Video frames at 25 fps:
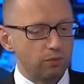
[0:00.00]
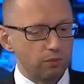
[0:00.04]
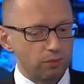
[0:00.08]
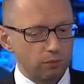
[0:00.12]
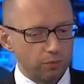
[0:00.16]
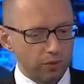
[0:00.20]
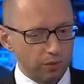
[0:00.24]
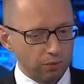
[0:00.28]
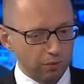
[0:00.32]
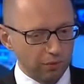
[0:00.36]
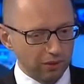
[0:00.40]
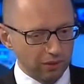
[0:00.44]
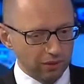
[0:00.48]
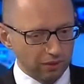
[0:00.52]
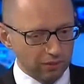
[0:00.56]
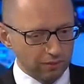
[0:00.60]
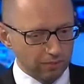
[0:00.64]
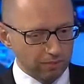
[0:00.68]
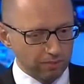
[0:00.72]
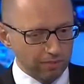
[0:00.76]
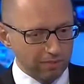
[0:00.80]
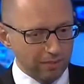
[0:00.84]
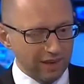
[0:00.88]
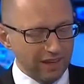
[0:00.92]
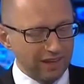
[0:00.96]
We will
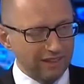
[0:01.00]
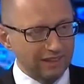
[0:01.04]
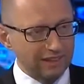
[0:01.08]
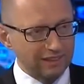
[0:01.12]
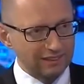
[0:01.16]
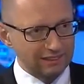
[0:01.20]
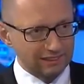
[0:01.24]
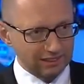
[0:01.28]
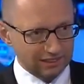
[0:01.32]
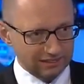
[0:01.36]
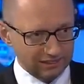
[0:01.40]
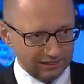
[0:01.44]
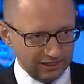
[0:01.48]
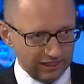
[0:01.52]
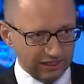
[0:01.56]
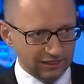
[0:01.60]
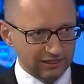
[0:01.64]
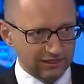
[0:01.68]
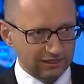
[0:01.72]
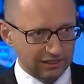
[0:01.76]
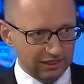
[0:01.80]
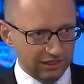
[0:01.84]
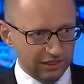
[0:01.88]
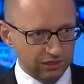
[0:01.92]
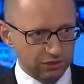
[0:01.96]
make a
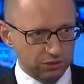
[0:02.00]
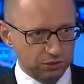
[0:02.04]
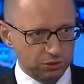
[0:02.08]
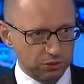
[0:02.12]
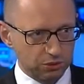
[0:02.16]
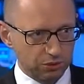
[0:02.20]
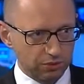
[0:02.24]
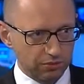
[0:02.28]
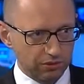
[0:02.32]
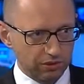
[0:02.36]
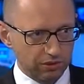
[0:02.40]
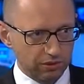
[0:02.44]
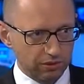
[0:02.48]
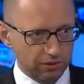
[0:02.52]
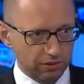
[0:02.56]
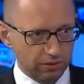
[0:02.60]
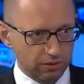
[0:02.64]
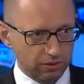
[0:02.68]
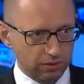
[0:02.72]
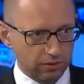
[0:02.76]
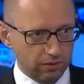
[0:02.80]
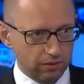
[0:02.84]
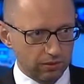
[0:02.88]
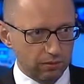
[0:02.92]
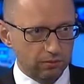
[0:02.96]
success case story,
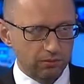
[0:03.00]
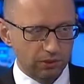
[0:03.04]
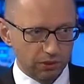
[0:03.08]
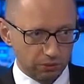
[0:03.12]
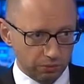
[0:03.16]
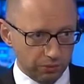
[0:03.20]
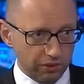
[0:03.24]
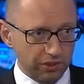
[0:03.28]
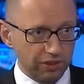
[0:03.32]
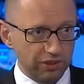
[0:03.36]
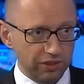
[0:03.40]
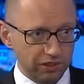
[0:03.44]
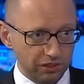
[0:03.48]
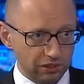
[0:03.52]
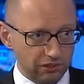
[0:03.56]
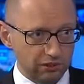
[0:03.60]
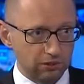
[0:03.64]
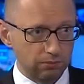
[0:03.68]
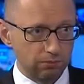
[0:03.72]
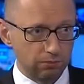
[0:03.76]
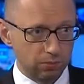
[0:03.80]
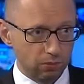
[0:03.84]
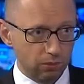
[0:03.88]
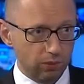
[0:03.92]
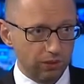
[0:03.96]
but we need the
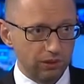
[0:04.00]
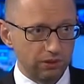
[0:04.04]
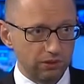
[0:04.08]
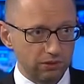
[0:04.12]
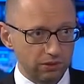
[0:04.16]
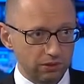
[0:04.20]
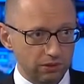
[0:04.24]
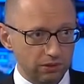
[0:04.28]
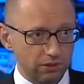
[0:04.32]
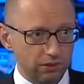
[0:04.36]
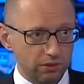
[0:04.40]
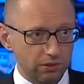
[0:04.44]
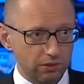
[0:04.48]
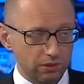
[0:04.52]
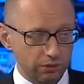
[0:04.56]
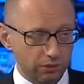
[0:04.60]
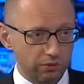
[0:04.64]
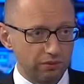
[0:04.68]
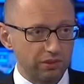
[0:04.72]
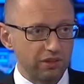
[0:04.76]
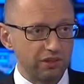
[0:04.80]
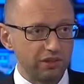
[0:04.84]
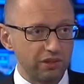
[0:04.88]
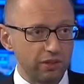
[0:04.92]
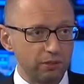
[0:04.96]
support.
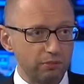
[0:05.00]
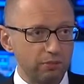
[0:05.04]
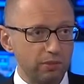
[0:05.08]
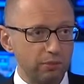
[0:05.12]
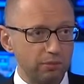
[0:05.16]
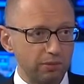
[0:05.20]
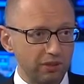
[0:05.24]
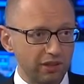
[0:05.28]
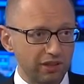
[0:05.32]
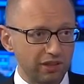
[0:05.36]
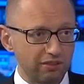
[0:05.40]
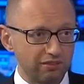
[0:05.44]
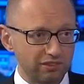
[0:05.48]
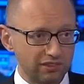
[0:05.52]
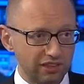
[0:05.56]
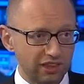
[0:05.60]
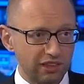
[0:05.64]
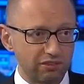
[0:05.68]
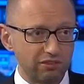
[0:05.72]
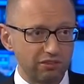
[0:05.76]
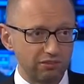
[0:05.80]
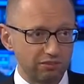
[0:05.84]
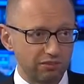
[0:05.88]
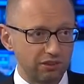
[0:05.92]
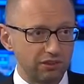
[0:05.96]
Ukrainian people have
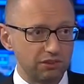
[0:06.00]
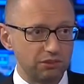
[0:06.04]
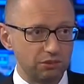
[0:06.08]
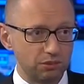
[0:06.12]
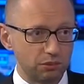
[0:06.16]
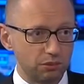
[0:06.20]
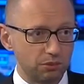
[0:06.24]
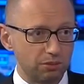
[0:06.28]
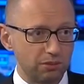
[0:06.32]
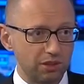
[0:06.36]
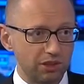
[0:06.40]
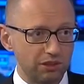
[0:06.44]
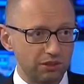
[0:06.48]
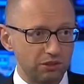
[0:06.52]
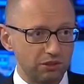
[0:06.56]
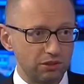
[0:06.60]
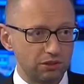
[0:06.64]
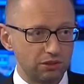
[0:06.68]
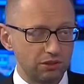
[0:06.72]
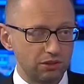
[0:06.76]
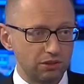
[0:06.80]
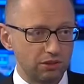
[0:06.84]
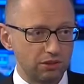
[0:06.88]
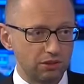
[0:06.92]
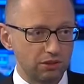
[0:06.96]
sacrificed too much.
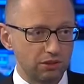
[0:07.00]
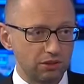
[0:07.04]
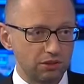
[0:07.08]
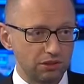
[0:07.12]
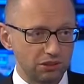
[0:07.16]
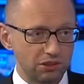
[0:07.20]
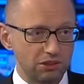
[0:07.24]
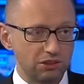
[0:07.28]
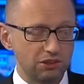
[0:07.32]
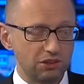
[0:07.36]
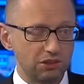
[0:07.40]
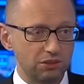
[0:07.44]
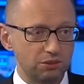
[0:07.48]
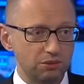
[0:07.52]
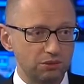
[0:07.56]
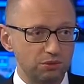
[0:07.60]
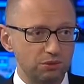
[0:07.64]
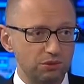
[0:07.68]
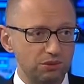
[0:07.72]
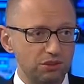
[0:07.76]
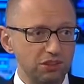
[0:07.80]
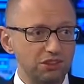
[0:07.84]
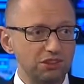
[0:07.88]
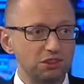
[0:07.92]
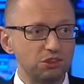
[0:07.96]
This
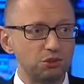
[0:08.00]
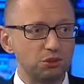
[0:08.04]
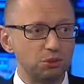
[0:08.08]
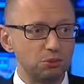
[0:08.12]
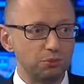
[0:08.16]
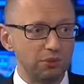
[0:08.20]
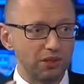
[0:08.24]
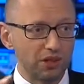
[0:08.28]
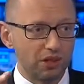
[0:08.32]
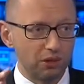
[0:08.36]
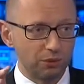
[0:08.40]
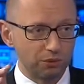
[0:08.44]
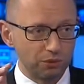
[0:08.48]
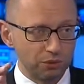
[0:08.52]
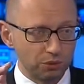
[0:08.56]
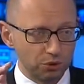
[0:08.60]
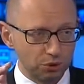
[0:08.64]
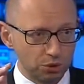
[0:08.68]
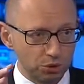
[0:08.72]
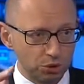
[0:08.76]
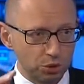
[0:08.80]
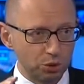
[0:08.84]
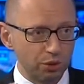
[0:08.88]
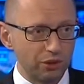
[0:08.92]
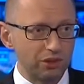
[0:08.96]
is to be our
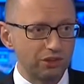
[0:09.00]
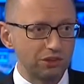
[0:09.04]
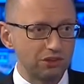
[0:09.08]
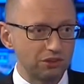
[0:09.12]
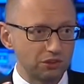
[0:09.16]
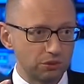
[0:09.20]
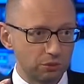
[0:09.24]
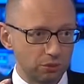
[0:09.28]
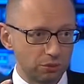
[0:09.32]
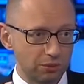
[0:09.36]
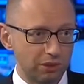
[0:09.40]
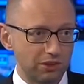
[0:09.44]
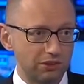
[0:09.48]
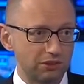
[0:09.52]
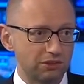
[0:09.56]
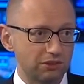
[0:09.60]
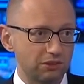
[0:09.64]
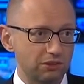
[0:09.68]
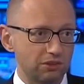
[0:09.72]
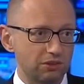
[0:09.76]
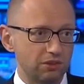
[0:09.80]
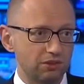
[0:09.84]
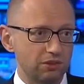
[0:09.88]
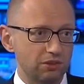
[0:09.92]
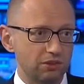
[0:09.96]
joint
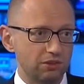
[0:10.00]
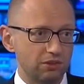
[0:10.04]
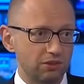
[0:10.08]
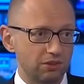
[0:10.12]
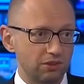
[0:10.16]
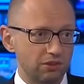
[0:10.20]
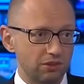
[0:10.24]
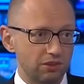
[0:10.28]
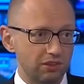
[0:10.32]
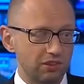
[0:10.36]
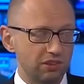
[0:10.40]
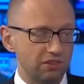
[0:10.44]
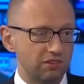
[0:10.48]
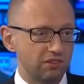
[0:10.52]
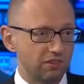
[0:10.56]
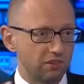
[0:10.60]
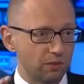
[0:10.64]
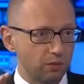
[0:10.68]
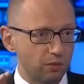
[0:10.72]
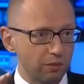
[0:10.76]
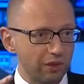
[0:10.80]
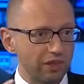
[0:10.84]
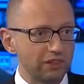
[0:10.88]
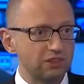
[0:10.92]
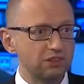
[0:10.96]
quest, the
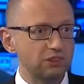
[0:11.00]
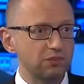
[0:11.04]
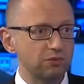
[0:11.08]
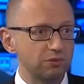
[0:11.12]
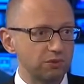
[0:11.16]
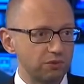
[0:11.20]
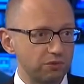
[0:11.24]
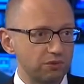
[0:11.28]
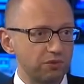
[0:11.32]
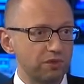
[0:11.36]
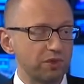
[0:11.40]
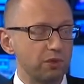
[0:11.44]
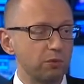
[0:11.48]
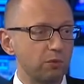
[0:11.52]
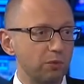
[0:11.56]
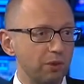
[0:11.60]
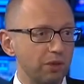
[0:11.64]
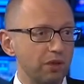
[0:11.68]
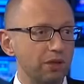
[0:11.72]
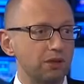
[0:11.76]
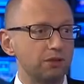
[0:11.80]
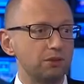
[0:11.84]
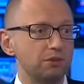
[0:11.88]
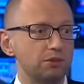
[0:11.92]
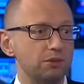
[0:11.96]
quest of the free
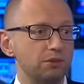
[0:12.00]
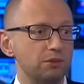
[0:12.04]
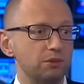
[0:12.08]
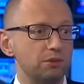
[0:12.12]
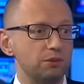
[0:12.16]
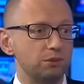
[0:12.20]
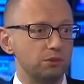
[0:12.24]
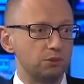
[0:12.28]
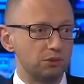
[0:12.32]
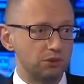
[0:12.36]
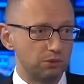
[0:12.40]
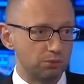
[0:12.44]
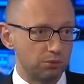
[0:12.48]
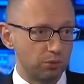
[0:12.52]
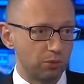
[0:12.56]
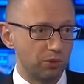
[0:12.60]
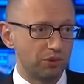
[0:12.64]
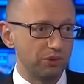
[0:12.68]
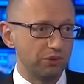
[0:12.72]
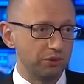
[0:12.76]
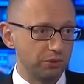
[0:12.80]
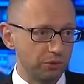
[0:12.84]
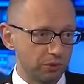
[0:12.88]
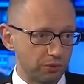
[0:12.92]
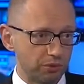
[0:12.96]
world, to
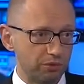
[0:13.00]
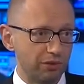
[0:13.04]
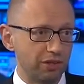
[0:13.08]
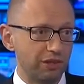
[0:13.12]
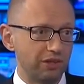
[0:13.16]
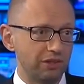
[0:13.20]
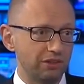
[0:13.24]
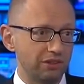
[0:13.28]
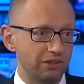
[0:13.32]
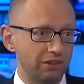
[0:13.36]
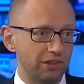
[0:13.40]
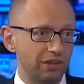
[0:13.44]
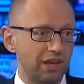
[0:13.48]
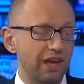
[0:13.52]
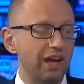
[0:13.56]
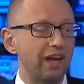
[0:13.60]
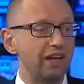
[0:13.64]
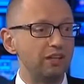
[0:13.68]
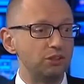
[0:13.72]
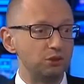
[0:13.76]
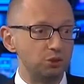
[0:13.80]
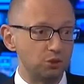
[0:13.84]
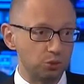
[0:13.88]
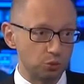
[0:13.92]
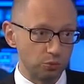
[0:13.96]
support Ukraine
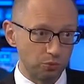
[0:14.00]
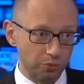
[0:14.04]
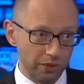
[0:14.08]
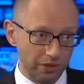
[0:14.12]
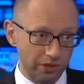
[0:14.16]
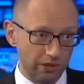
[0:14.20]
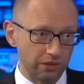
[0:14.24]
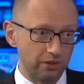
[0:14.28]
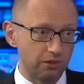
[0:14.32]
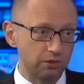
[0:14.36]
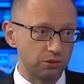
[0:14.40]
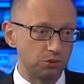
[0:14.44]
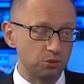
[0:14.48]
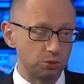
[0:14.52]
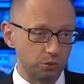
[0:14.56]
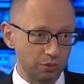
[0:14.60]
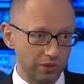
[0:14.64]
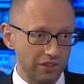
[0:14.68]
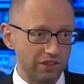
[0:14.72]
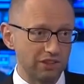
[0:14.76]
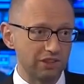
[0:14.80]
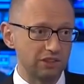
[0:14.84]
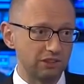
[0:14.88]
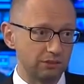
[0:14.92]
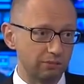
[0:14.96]
and to win
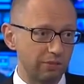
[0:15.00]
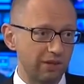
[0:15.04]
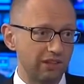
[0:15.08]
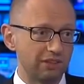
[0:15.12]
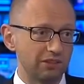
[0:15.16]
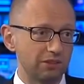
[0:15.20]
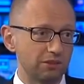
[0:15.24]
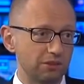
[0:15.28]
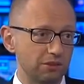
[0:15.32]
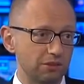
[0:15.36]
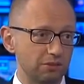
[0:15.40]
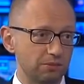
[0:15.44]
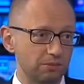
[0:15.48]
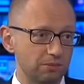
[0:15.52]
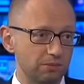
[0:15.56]
this battle.